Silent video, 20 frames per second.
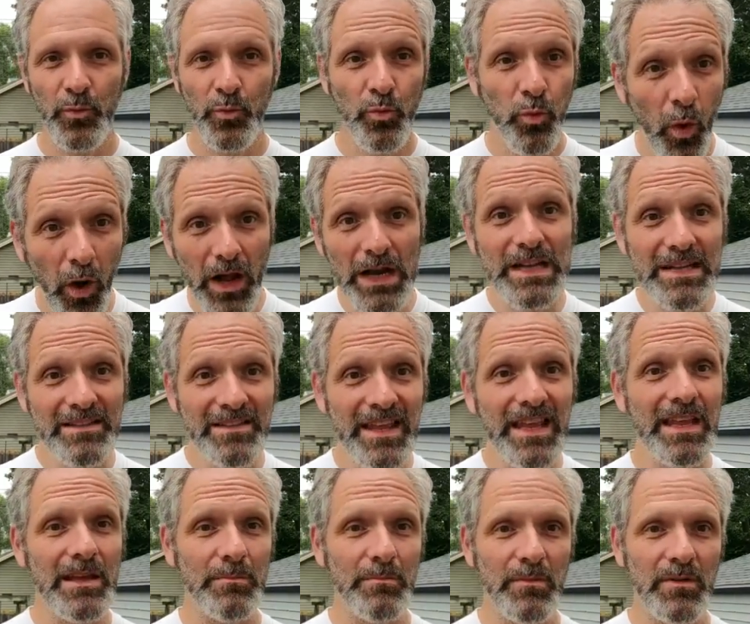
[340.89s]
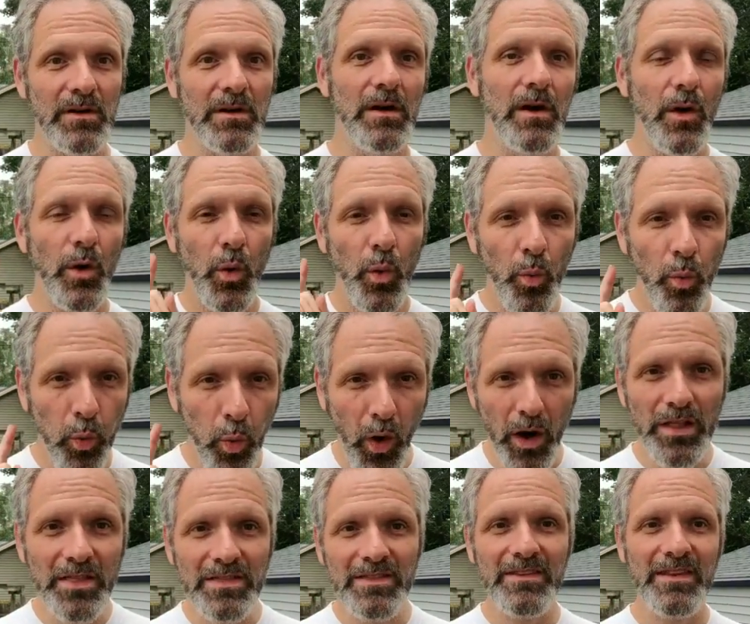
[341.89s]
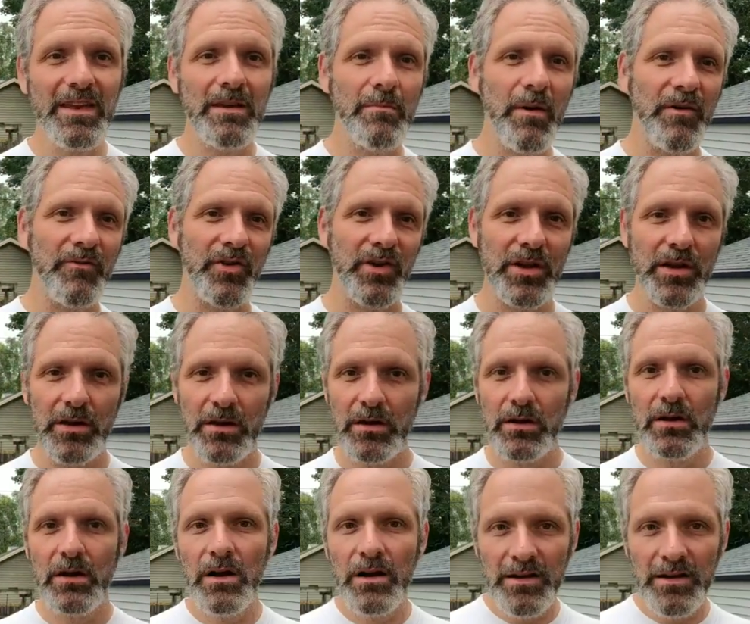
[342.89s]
One team every year